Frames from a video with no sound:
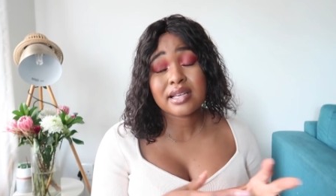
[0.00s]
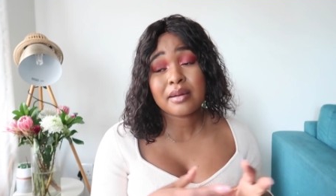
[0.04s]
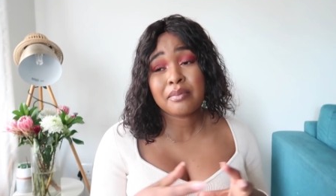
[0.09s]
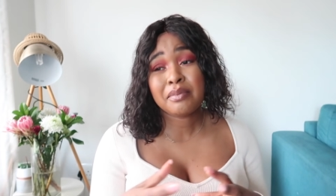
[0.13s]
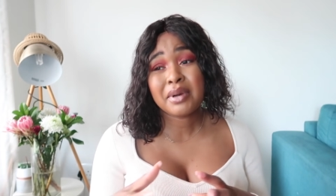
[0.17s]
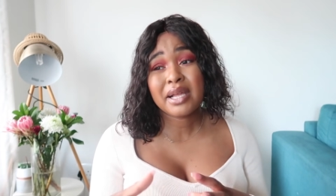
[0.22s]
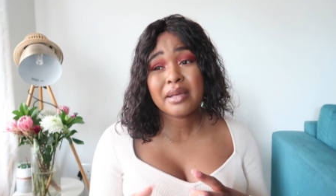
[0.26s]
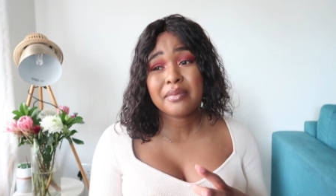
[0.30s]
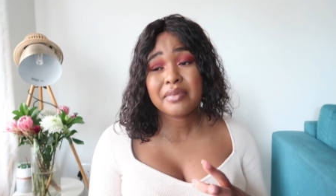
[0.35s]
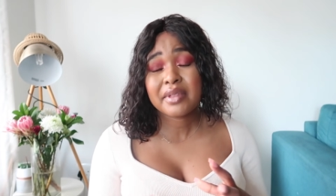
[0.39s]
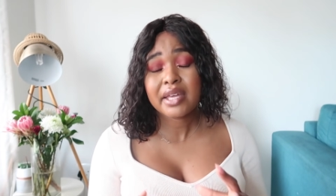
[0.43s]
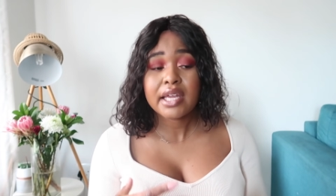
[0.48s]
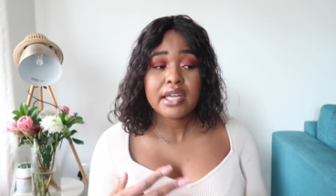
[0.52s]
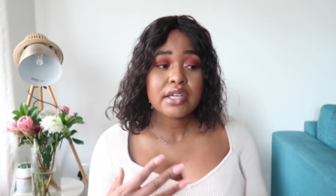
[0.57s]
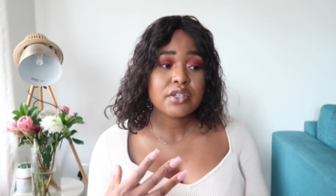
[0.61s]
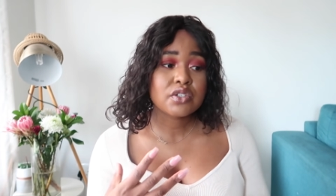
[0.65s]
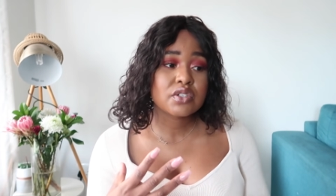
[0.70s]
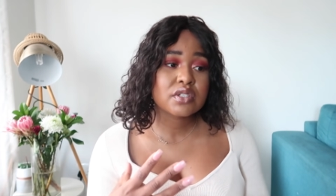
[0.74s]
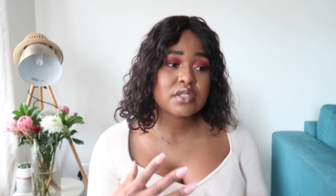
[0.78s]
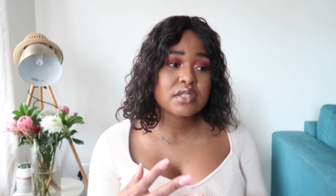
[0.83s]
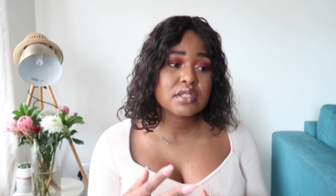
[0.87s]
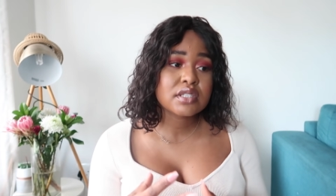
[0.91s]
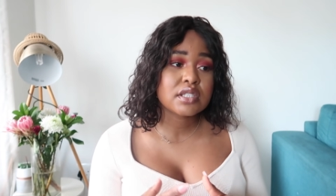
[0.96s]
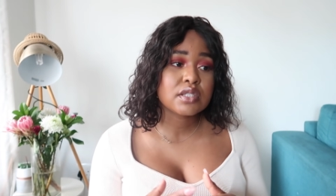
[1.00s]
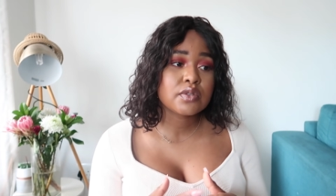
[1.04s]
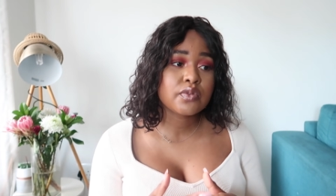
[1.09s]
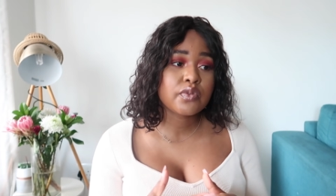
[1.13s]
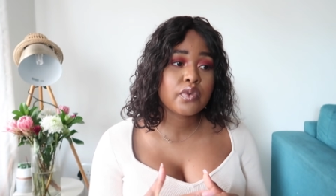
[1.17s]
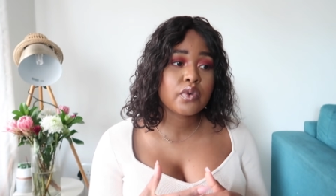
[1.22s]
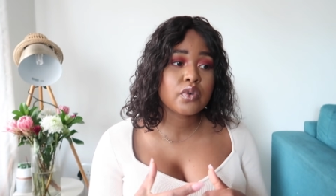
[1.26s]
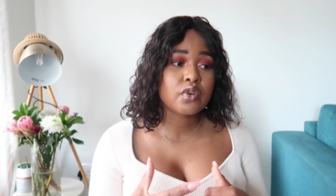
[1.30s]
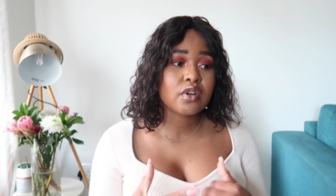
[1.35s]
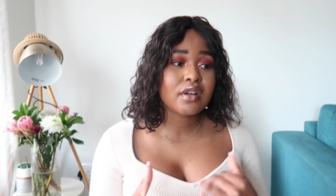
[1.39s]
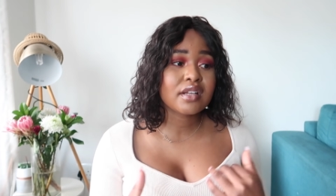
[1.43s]
I blame the agencies
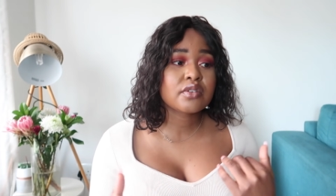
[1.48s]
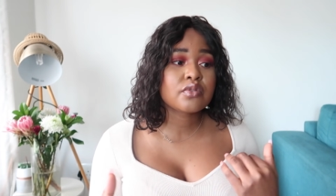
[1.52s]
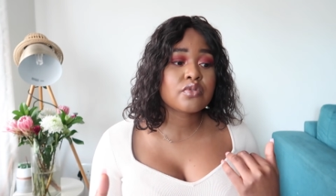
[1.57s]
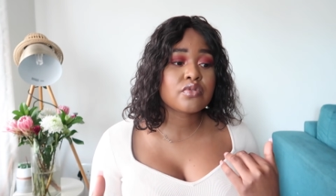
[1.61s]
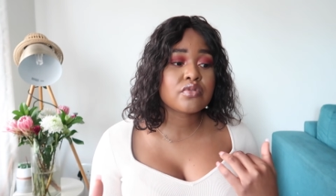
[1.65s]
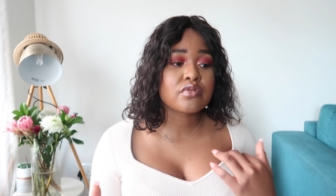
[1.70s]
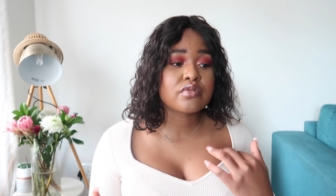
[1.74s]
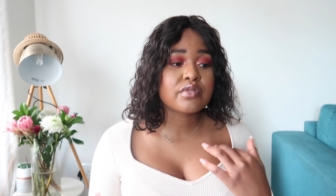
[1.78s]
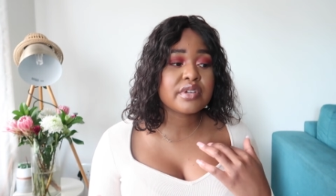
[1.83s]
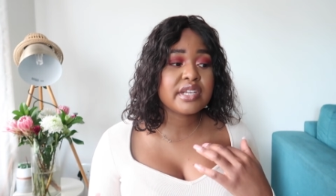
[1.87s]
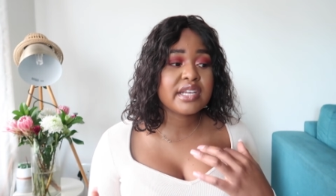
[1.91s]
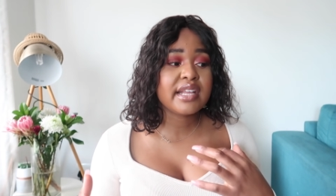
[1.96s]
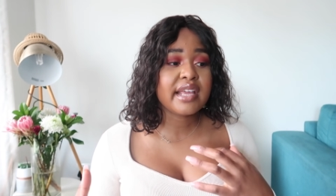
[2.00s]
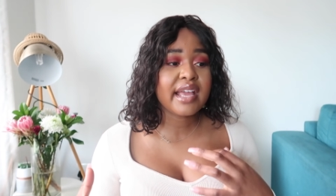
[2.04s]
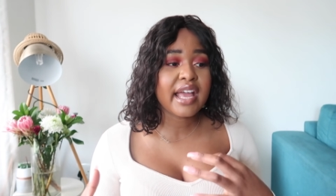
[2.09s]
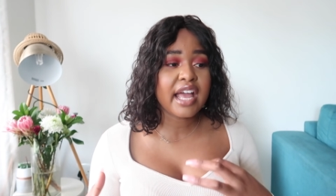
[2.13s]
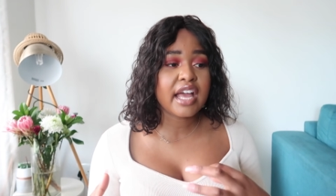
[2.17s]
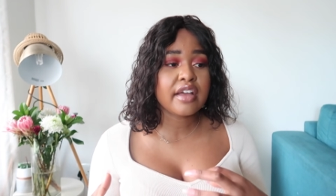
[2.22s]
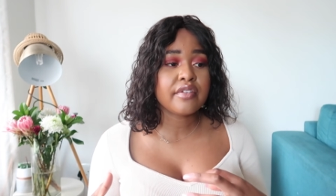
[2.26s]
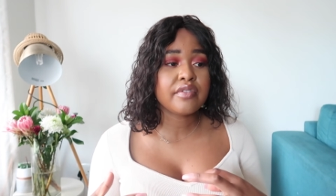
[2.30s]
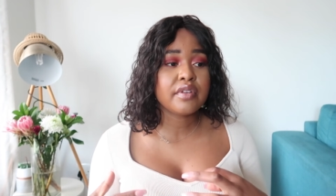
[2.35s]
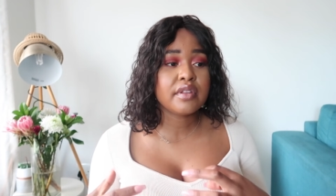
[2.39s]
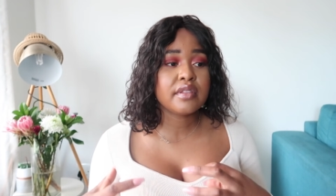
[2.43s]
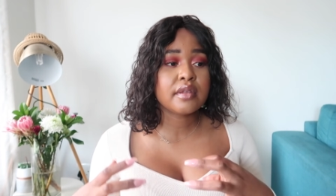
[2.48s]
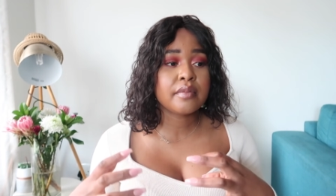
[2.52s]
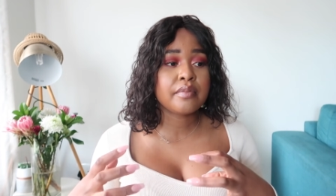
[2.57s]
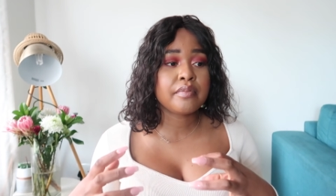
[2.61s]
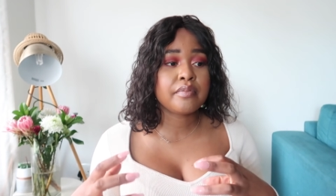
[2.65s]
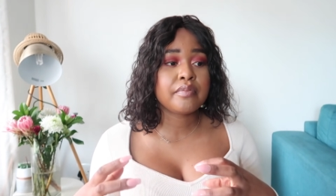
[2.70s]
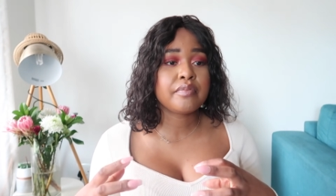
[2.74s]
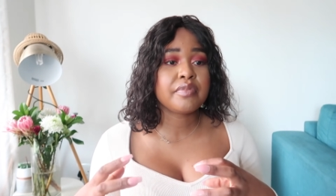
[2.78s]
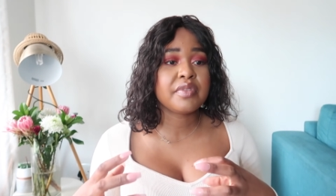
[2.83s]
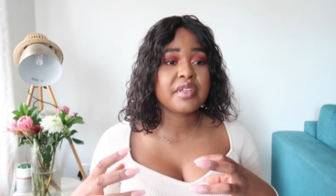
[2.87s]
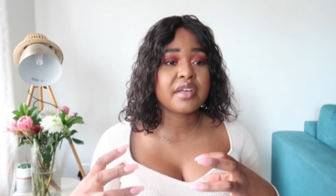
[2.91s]
for not really having the
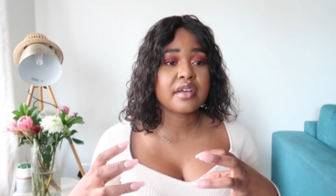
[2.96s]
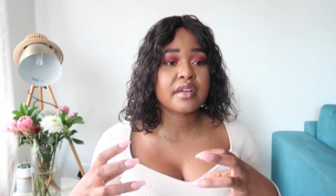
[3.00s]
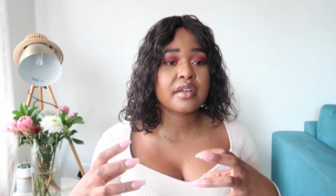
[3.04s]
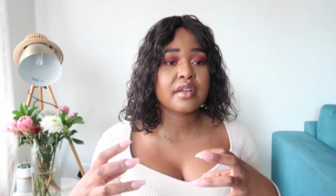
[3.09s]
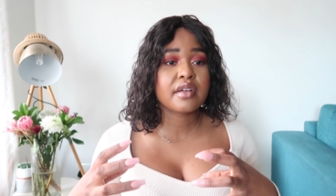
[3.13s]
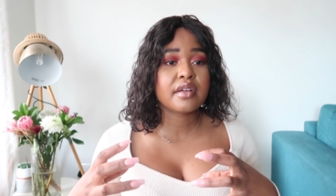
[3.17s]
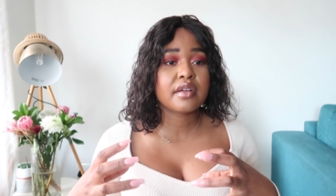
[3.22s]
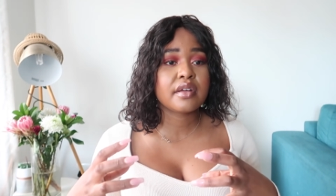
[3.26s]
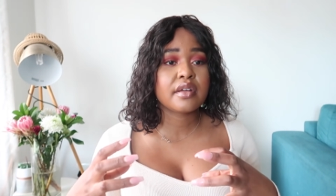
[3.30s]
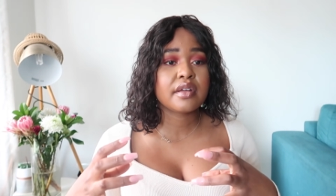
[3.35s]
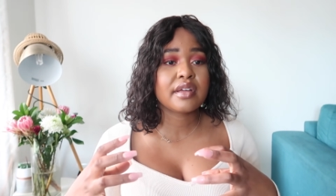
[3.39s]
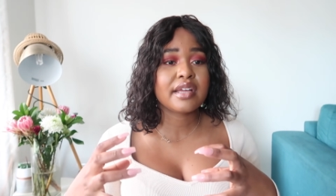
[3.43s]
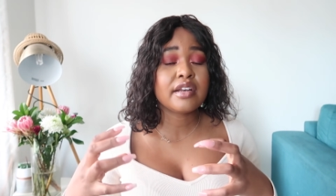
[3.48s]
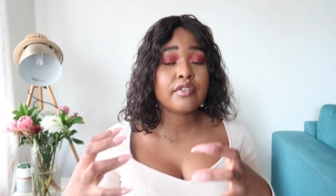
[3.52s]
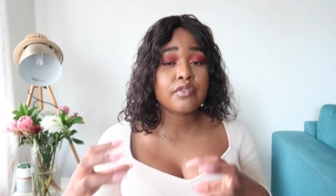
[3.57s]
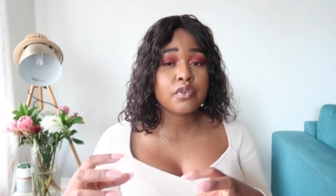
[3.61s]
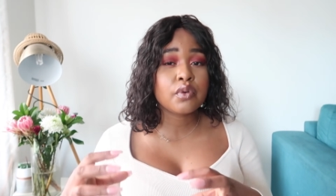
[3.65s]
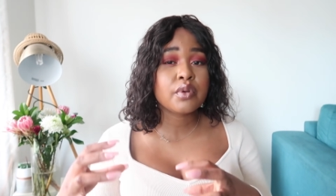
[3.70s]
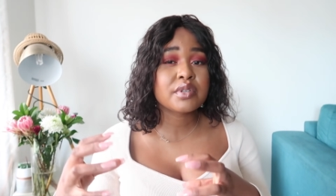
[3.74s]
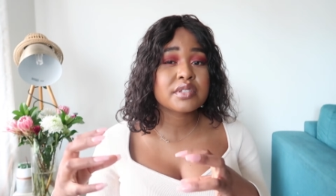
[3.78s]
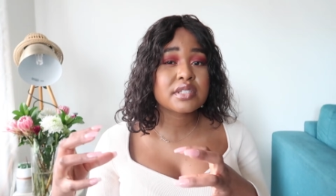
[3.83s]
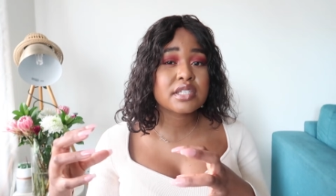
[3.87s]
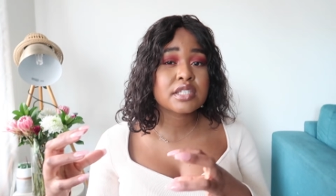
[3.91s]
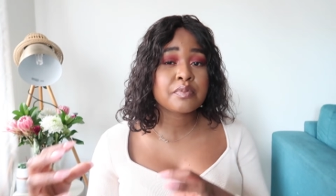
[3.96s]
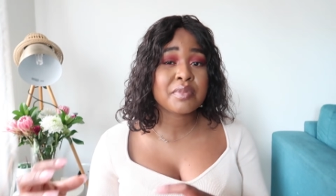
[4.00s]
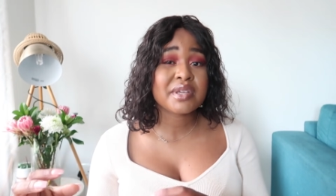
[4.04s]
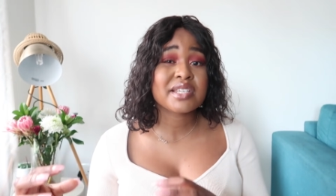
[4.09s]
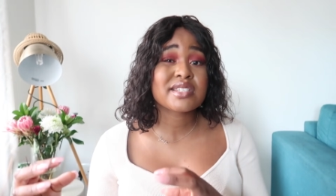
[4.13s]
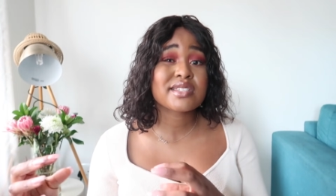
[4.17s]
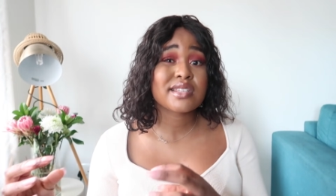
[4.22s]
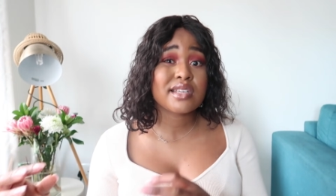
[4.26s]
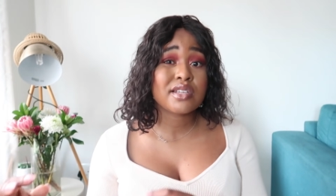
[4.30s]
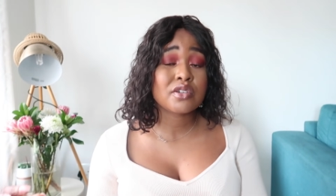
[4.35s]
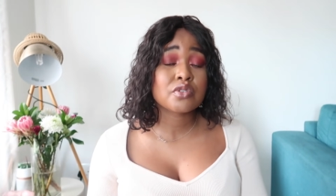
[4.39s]
the influencers'
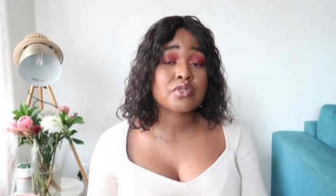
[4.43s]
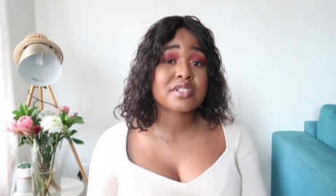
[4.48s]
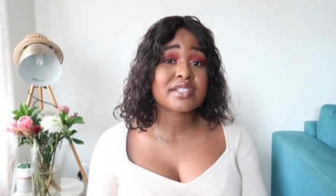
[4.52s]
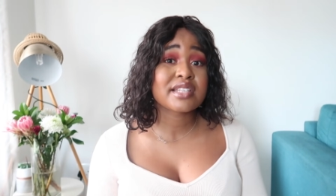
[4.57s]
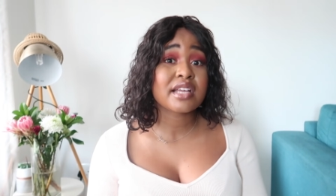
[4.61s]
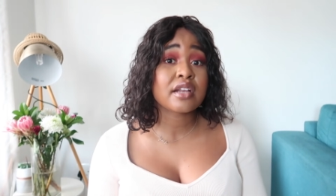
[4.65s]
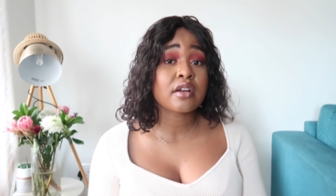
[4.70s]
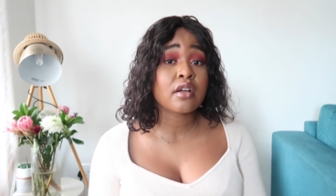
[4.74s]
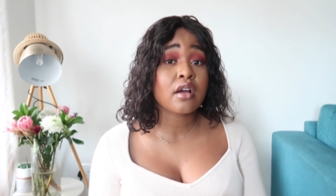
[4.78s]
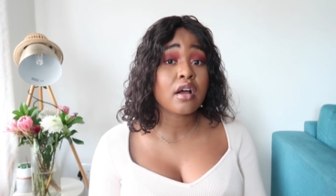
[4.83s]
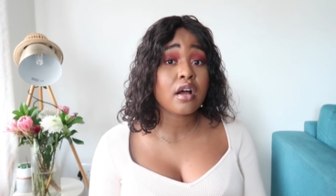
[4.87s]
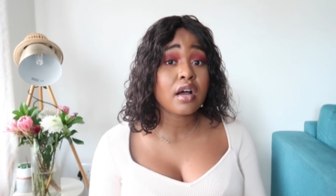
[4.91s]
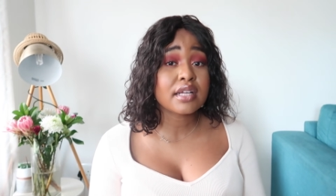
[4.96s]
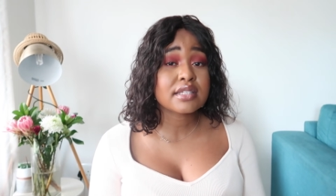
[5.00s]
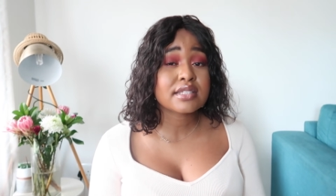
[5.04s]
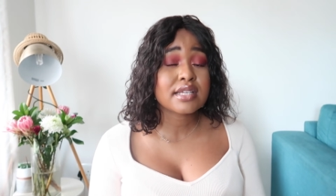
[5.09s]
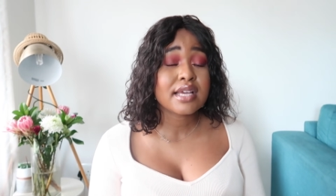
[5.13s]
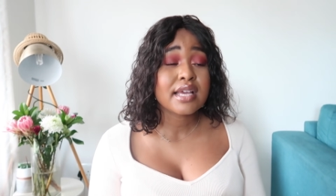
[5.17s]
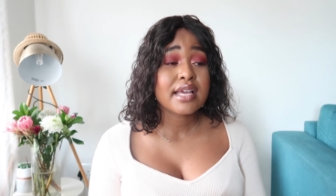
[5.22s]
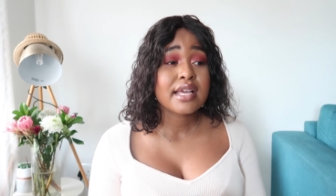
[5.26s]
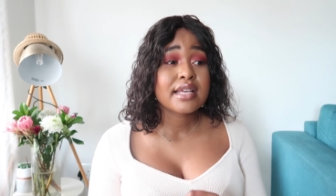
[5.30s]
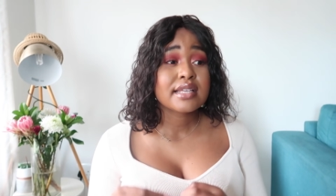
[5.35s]
best interest at heart.